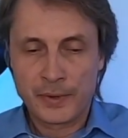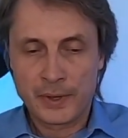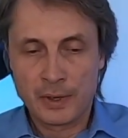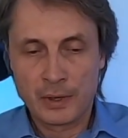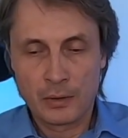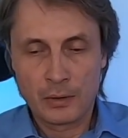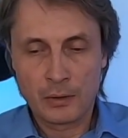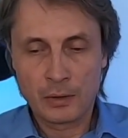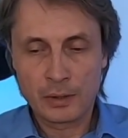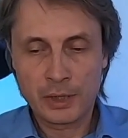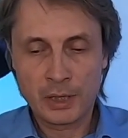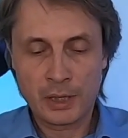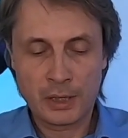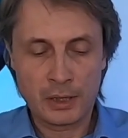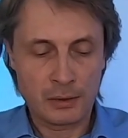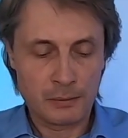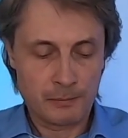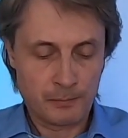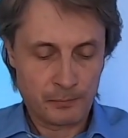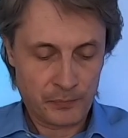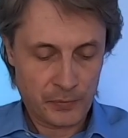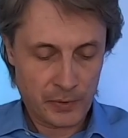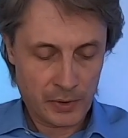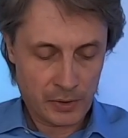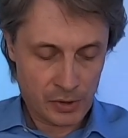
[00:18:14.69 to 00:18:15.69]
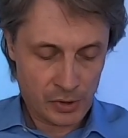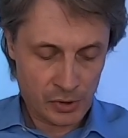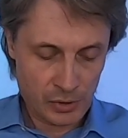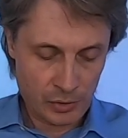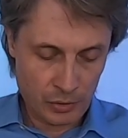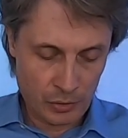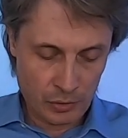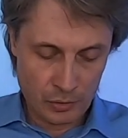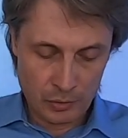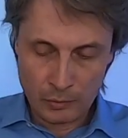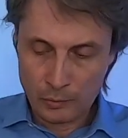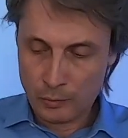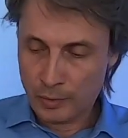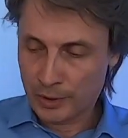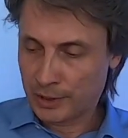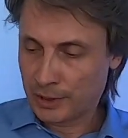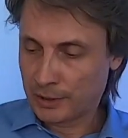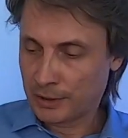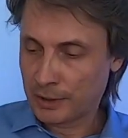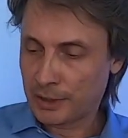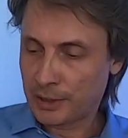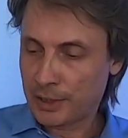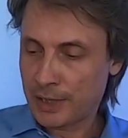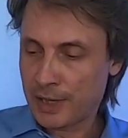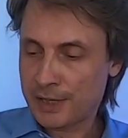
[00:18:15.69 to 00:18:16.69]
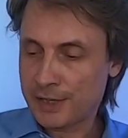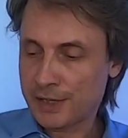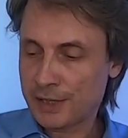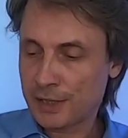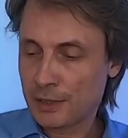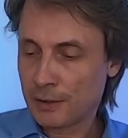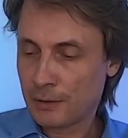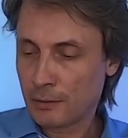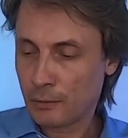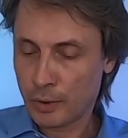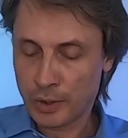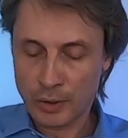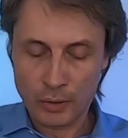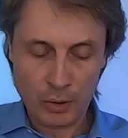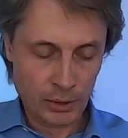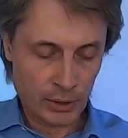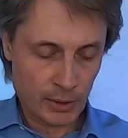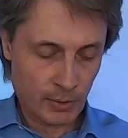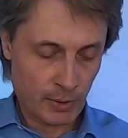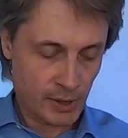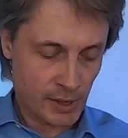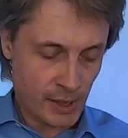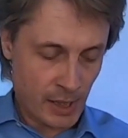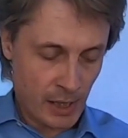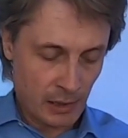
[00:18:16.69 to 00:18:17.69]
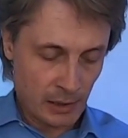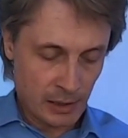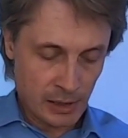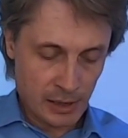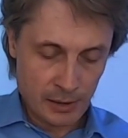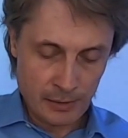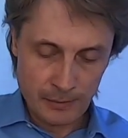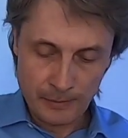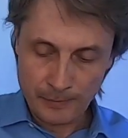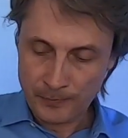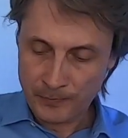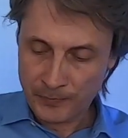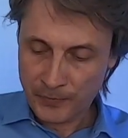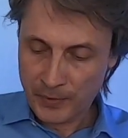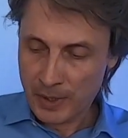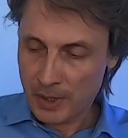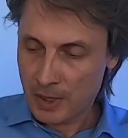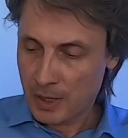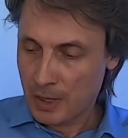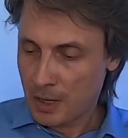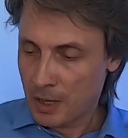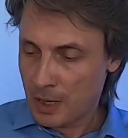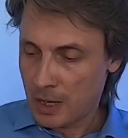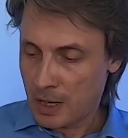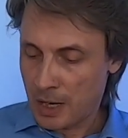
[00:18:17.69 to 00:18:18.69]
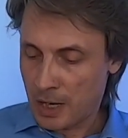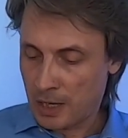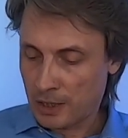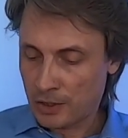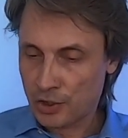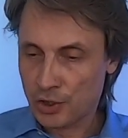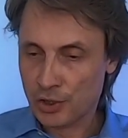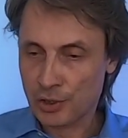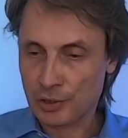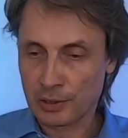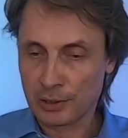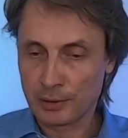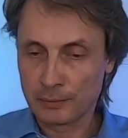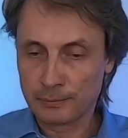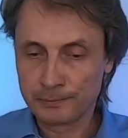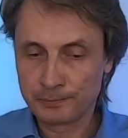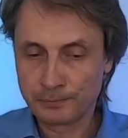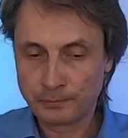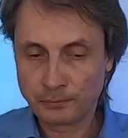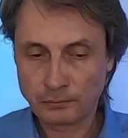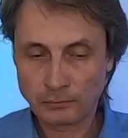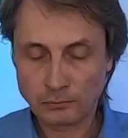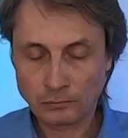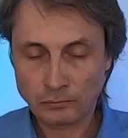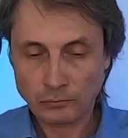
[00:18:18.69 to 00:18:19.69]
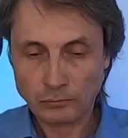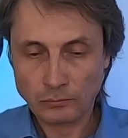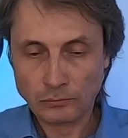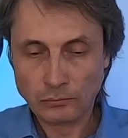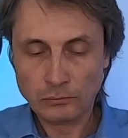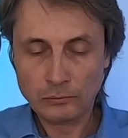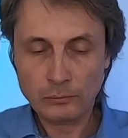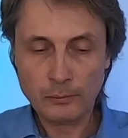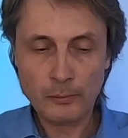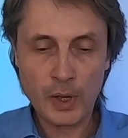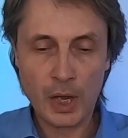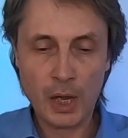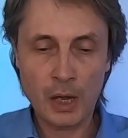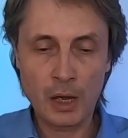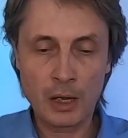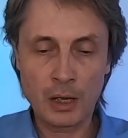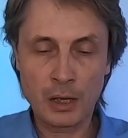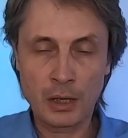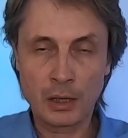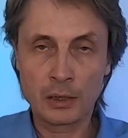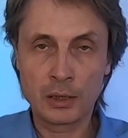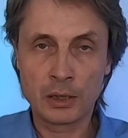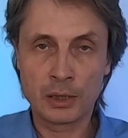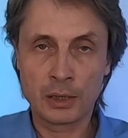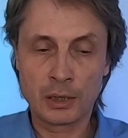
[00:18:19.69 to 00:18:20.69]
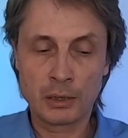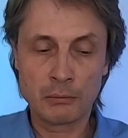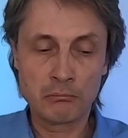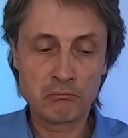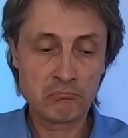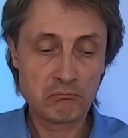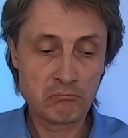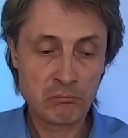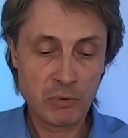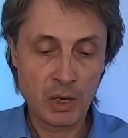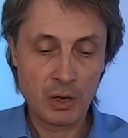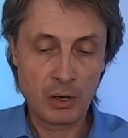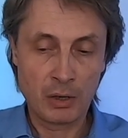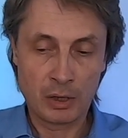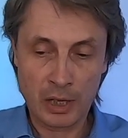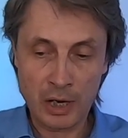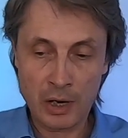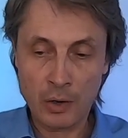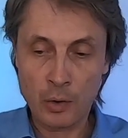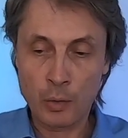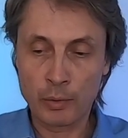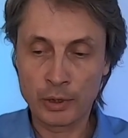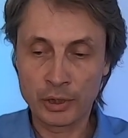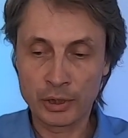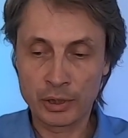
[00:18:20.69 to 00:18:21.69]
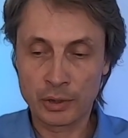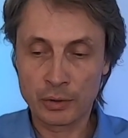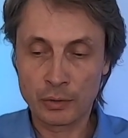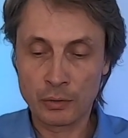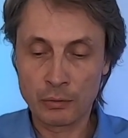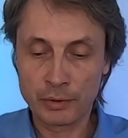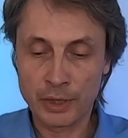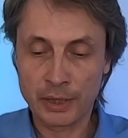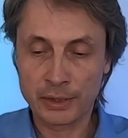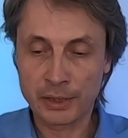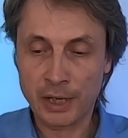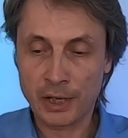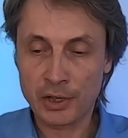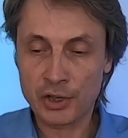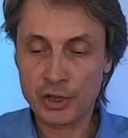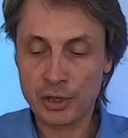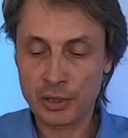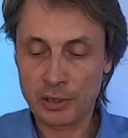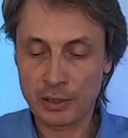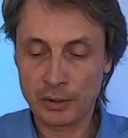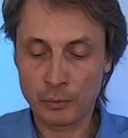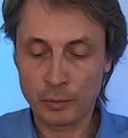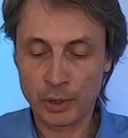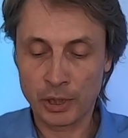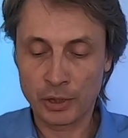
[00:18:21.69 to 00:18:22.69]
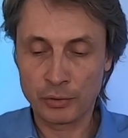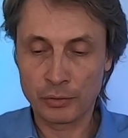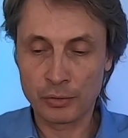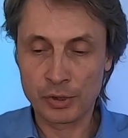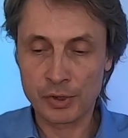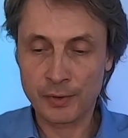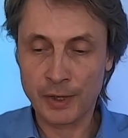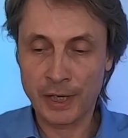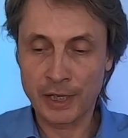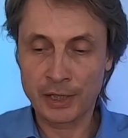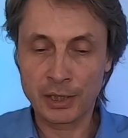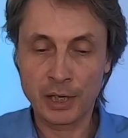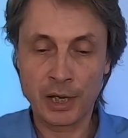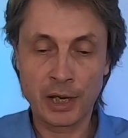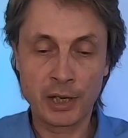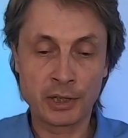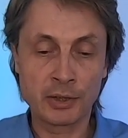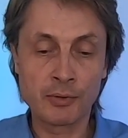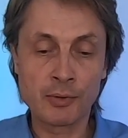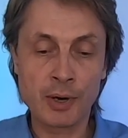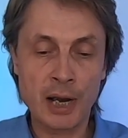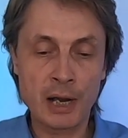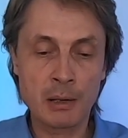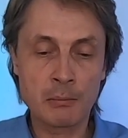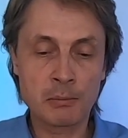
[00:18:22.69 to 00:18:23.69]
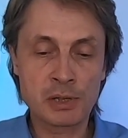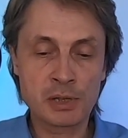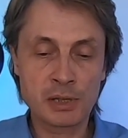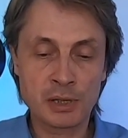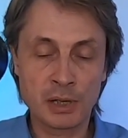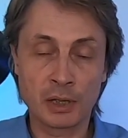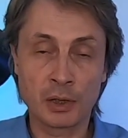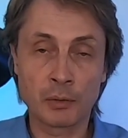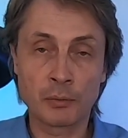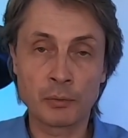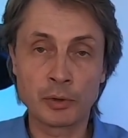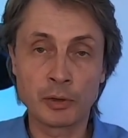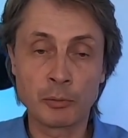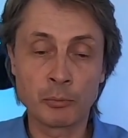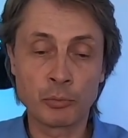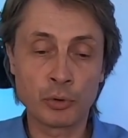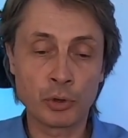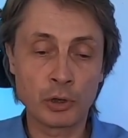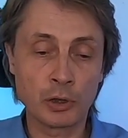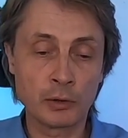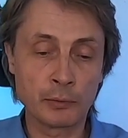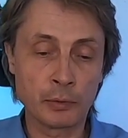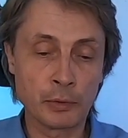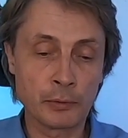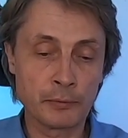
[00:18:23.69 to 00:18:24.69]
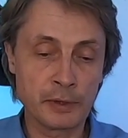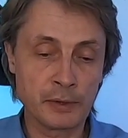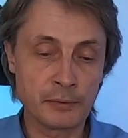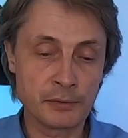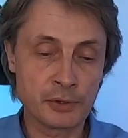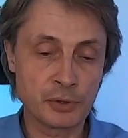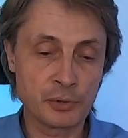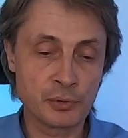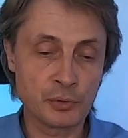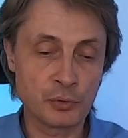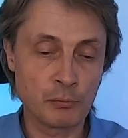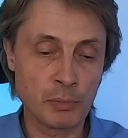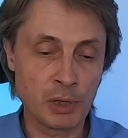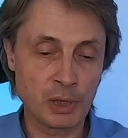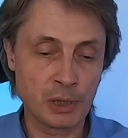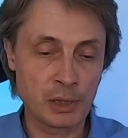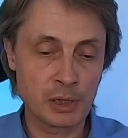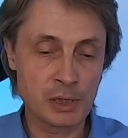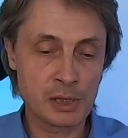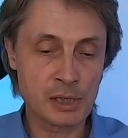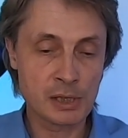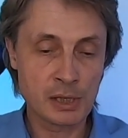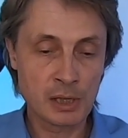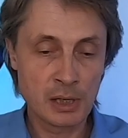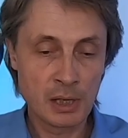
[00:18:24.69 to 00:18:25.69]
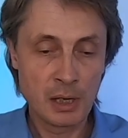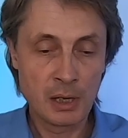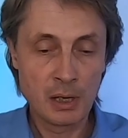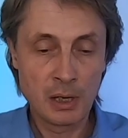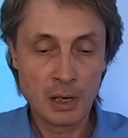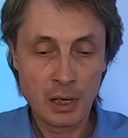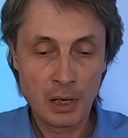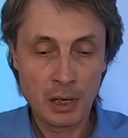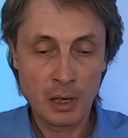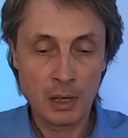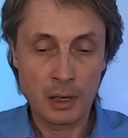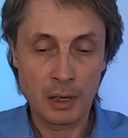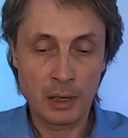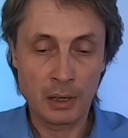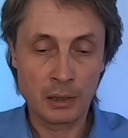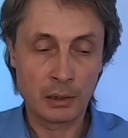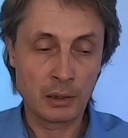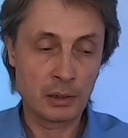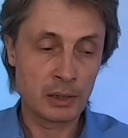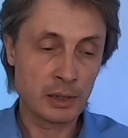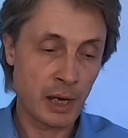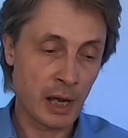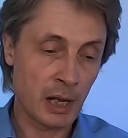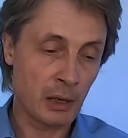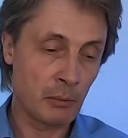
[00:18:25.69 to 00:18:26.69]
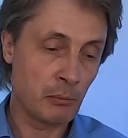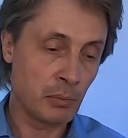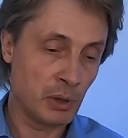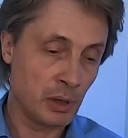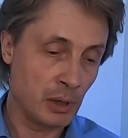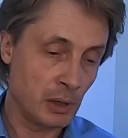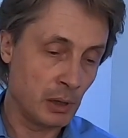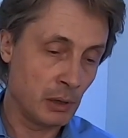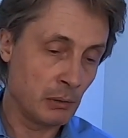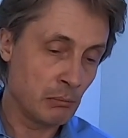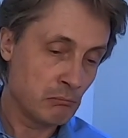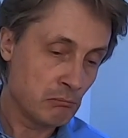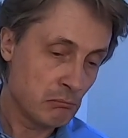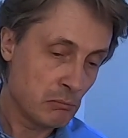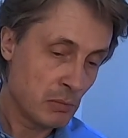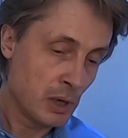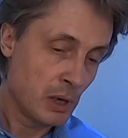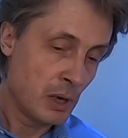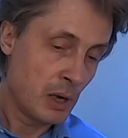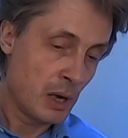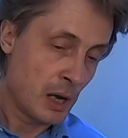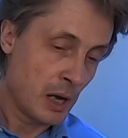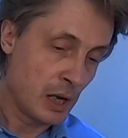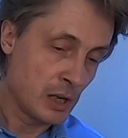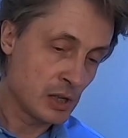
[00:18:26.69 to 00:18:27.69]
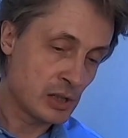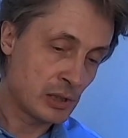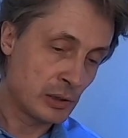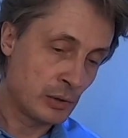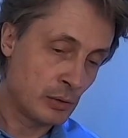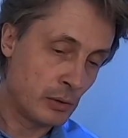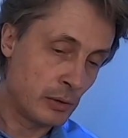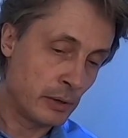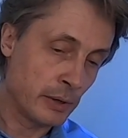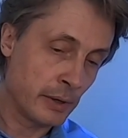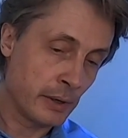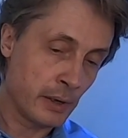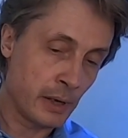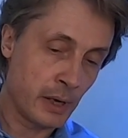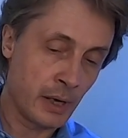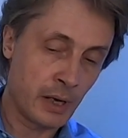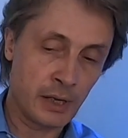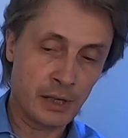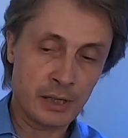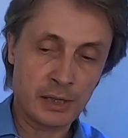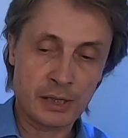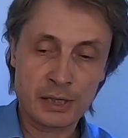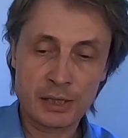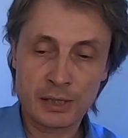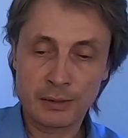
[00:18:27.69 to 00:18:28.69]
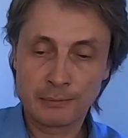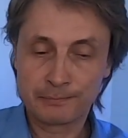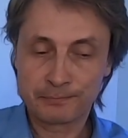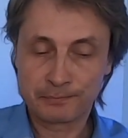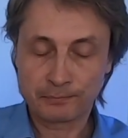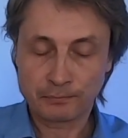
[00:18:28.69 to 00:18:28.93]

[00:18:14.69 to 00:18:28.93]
Okay, so we did a test, we got results actually, and now we know that actually we use 88 grams and it will boil for 52 minutes, and it can be as long as